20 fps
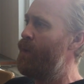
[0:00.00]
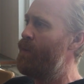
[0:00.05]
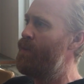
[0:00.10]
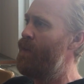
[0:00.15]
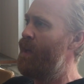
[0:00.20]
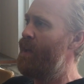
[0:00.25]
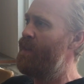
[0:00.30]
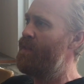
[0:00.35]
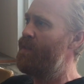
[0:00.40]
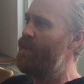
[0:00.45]
it
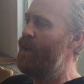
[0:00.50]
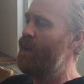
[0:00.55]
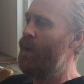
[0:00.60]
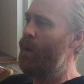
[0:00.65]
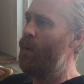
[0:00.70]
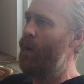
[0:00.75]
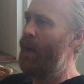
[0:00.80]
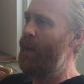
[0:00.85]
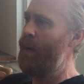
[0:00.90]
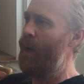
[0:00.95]
is, you
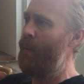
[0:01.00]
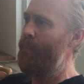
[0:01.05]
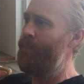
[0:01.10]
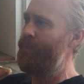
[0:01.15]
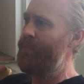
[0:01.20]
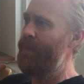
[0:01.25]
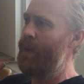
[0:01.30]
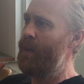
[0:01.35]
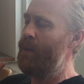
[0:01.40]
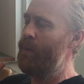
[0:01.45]
know, I,
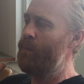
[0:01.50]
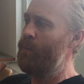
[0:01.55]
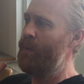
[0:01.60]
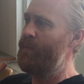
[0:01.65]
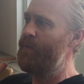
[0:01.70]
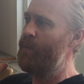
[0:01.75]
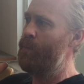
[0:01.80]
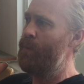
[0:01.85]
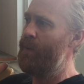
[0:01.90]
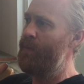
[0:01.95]

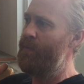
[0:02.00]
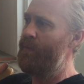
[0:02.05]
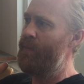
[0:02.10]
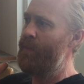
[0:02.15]
with, with,